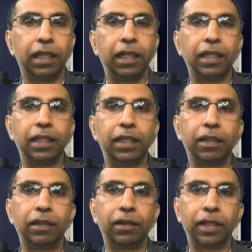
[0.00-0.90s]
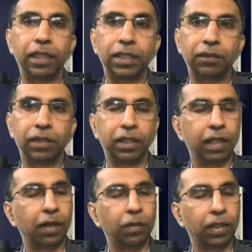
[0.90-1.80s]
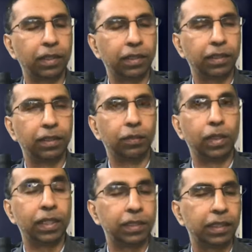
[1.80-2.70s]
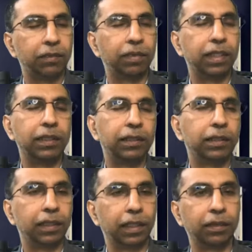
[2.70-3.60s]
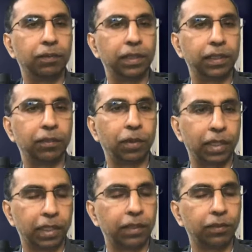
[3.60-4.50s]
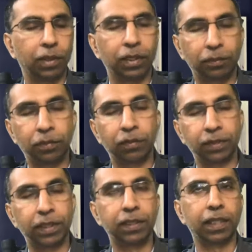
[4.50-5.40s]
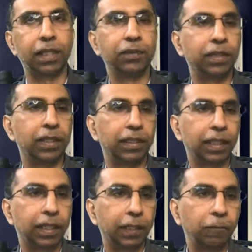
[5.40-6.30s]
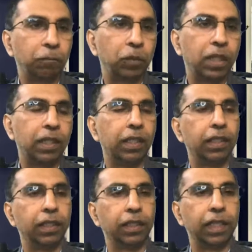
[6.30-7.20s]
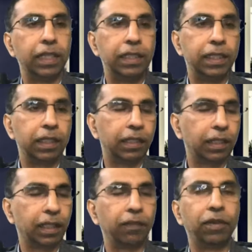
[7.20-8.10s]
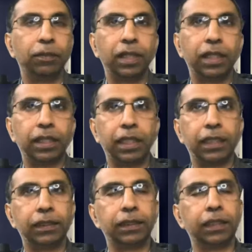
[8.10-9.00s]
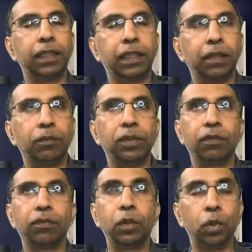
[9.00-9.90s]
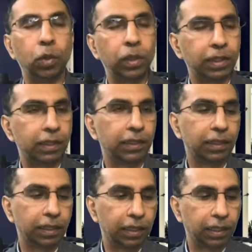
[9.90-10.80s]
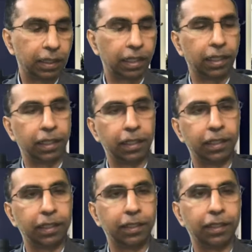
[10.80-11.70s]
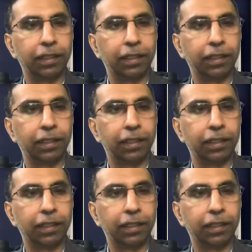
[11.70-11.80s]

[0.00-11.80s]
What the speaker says: and then rest of the crowd. What is the difference? Let me say what Professor Saraswati said. In general, everybody thinks in terms of goals and